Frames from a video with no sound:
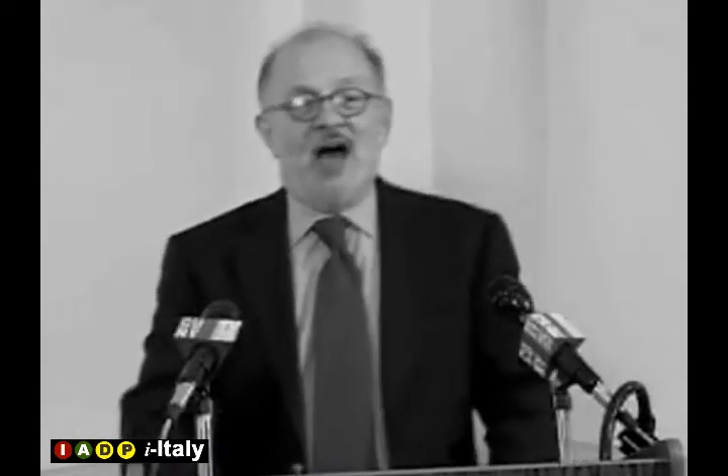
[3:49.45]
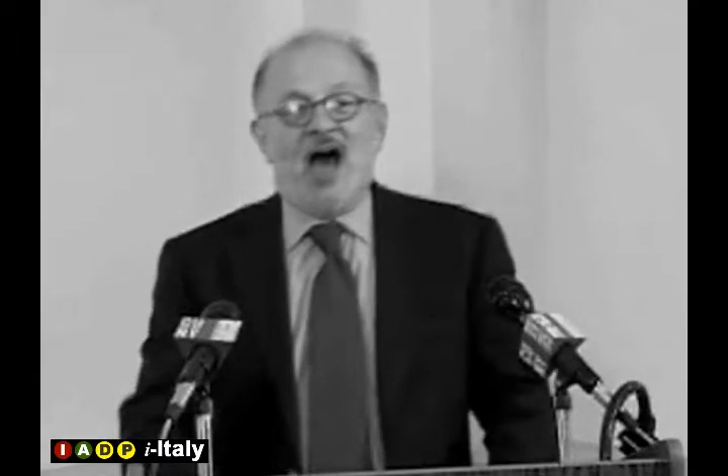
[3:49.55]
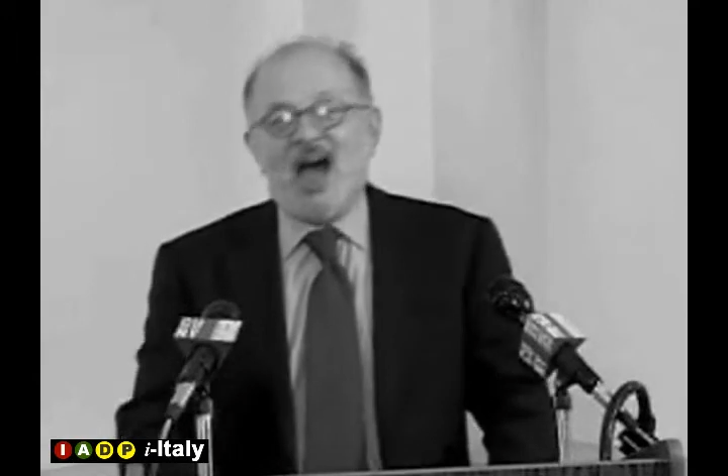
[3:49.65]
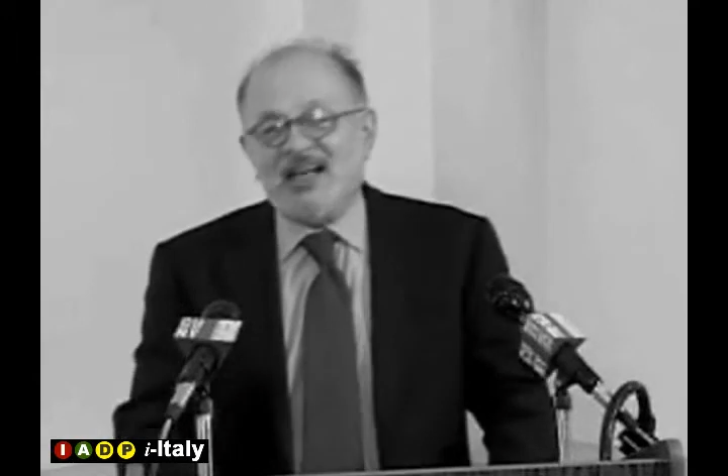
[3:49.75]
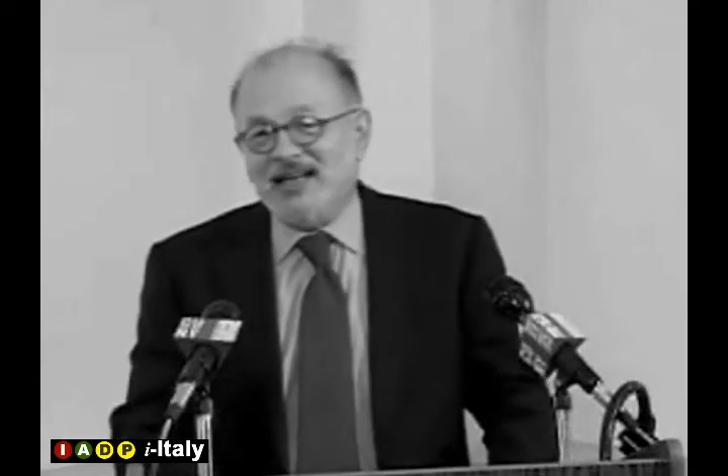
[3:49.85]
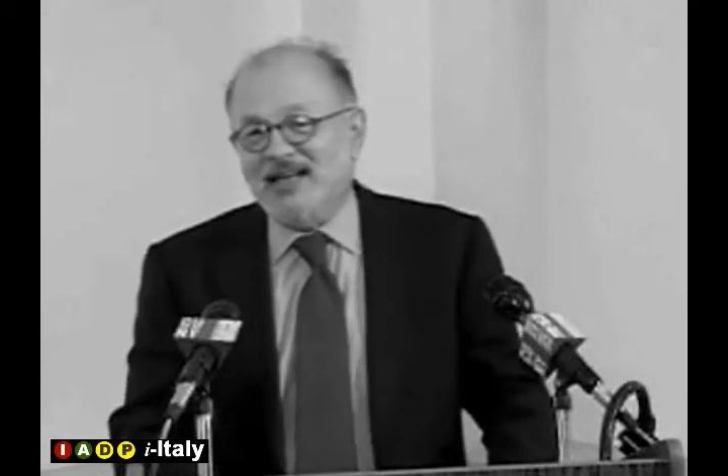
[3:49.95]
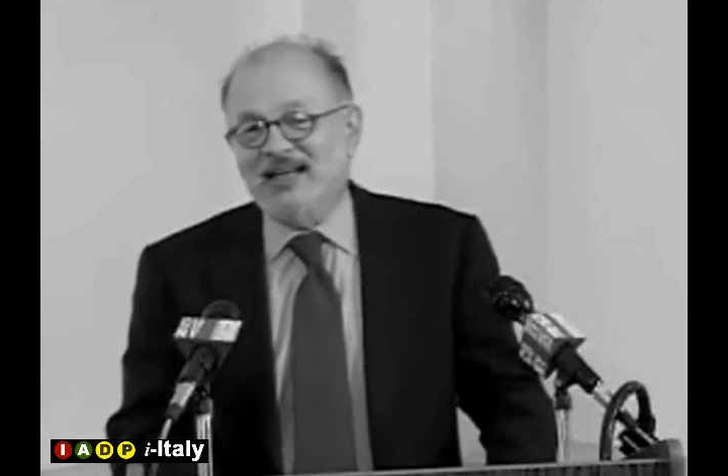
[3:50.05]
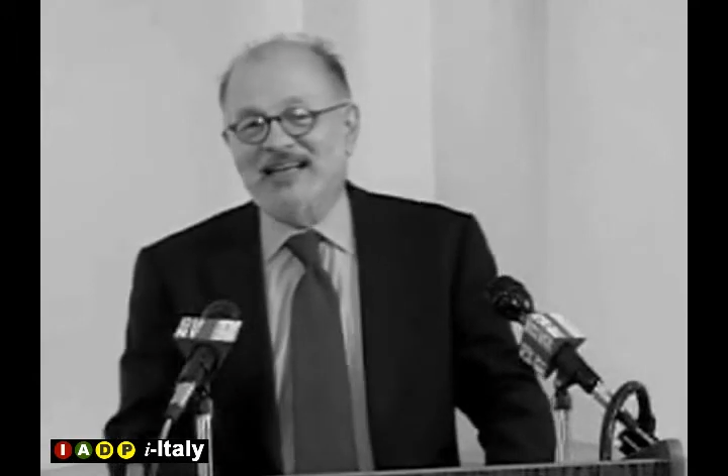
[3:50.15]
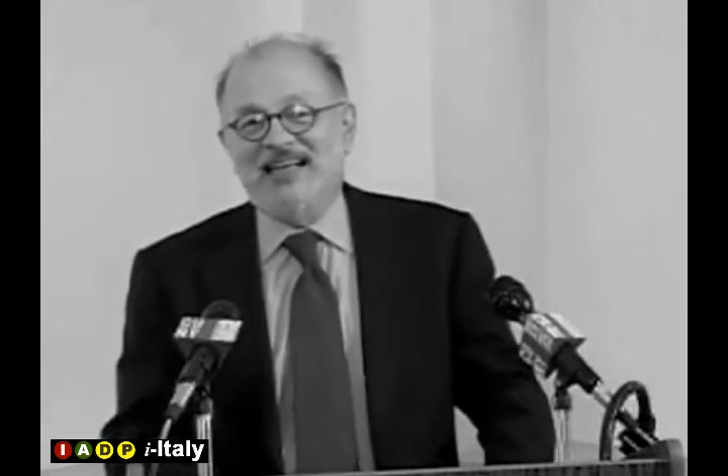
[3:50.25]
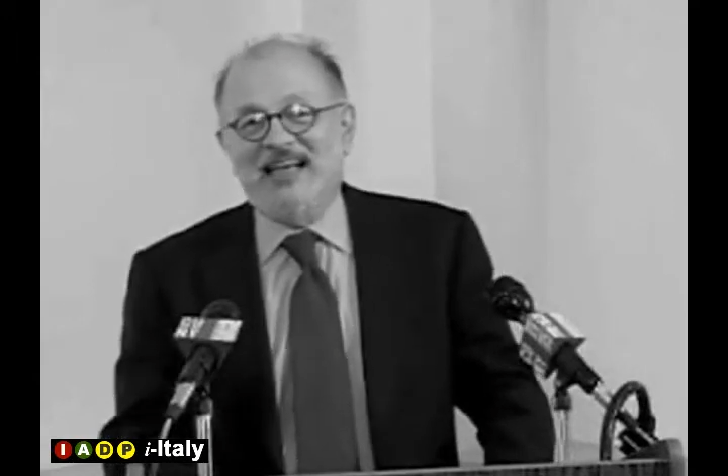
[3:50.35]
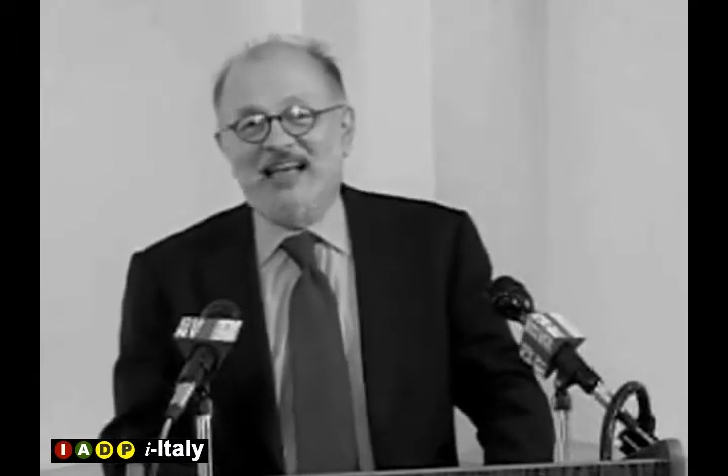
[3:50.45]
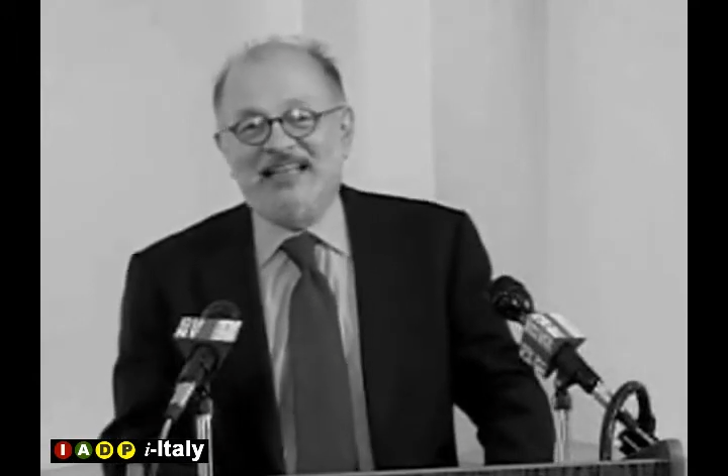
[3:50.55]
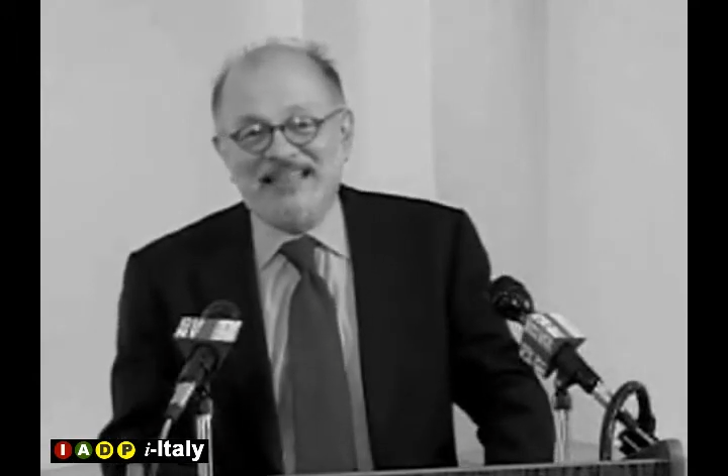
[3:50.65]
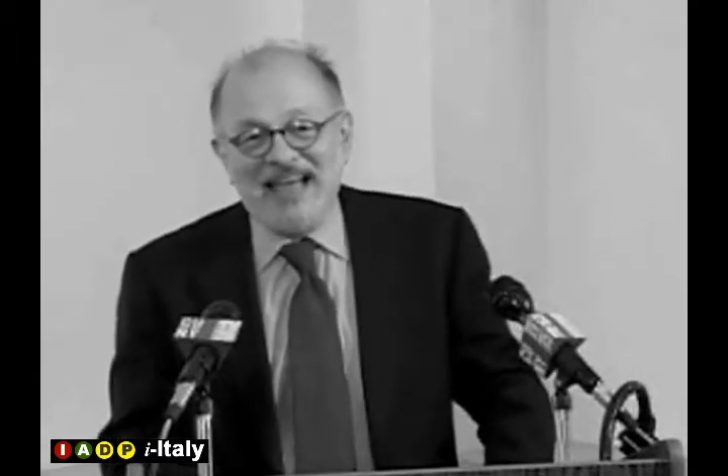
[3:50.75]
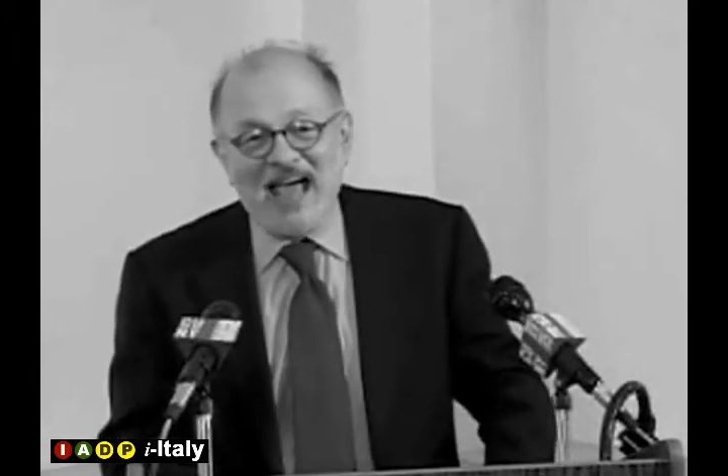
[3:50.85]
hiding
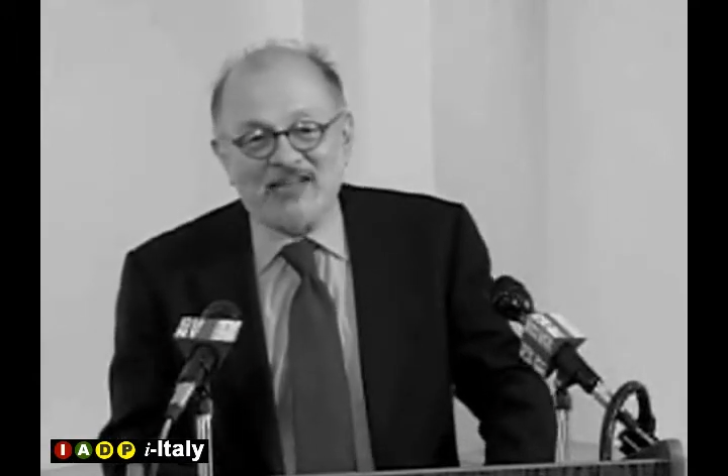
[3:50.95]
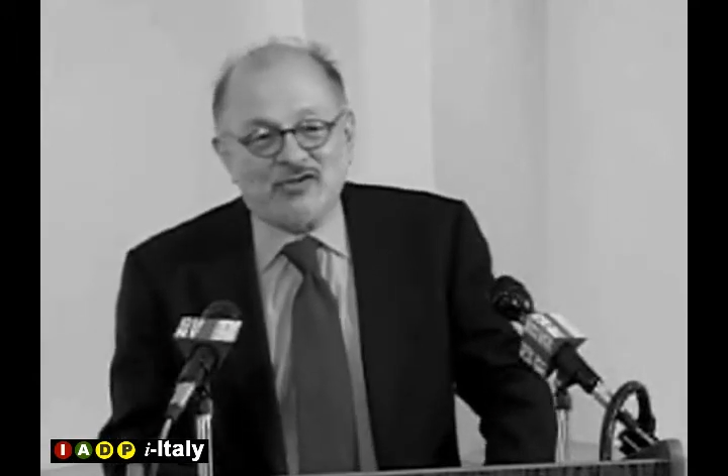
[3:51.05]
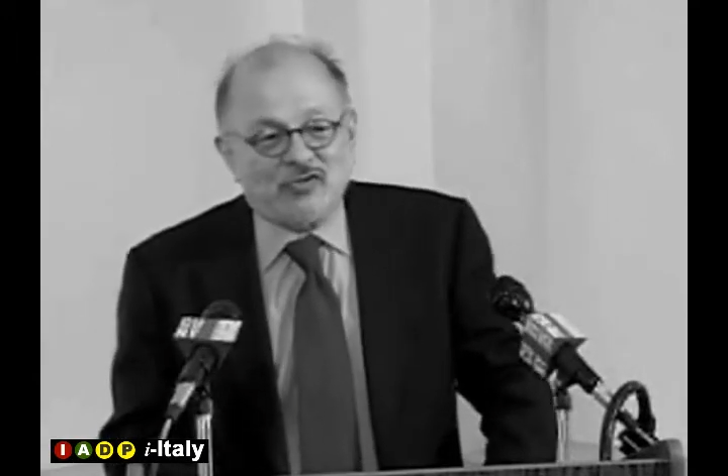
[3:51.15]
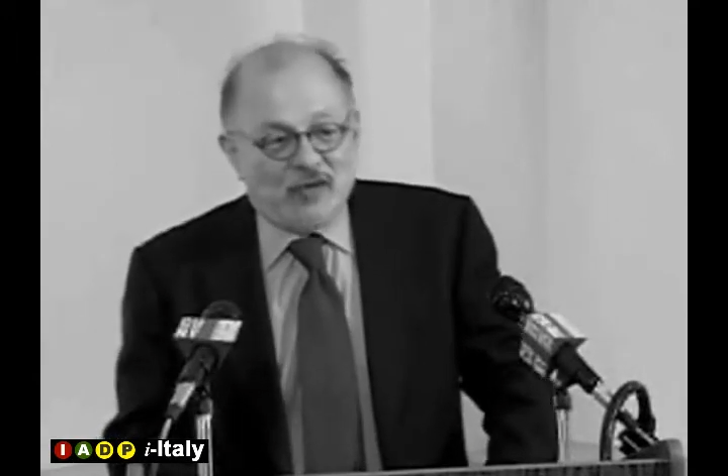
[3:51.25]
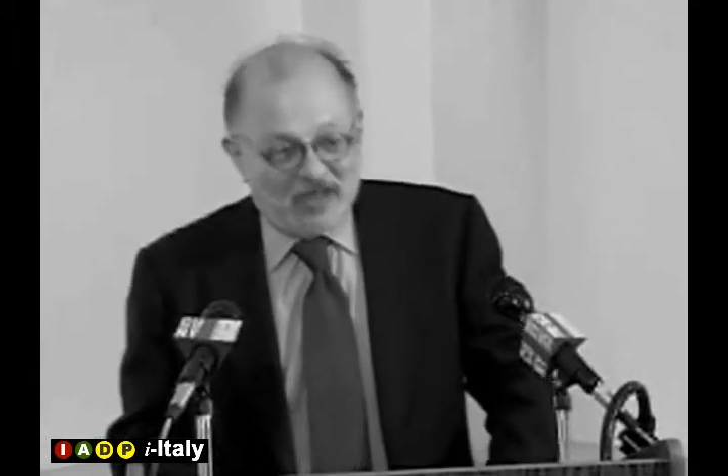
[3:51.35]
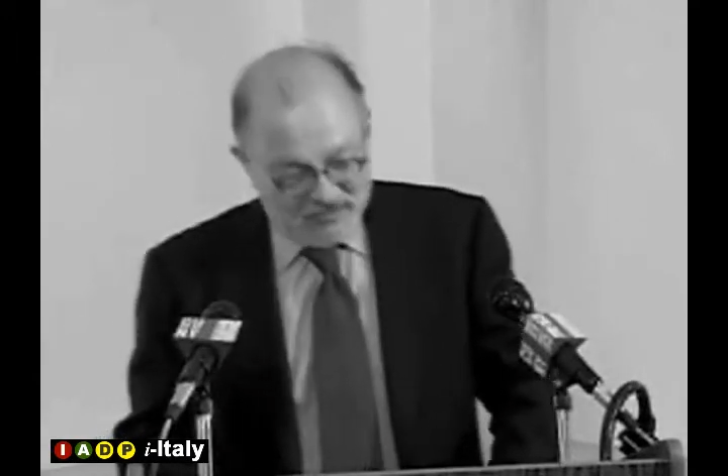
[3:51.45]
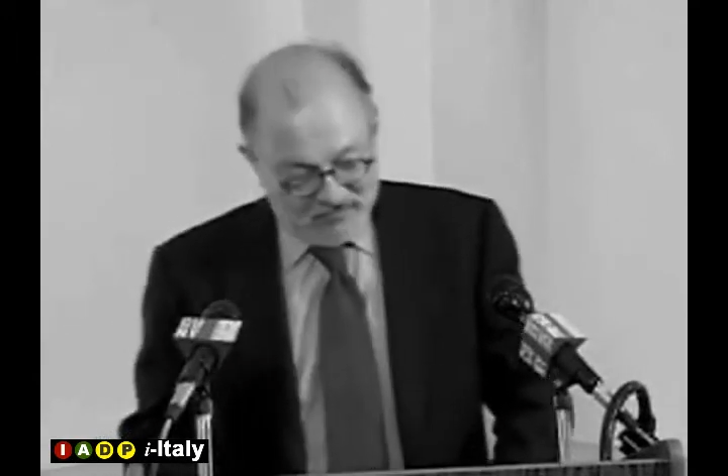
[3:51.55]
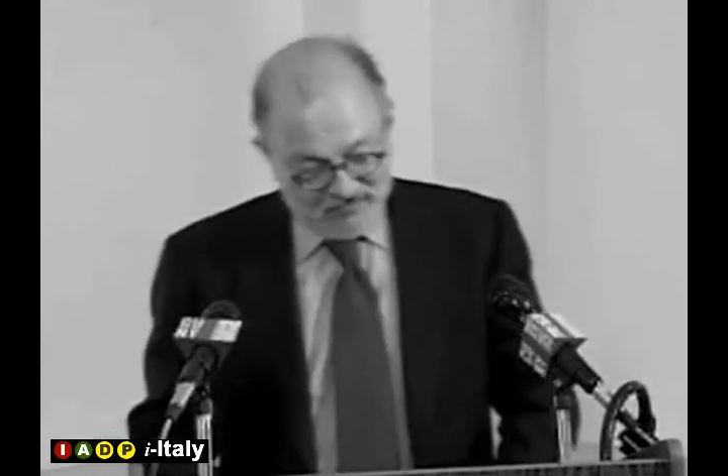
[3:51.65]
in the ashtray.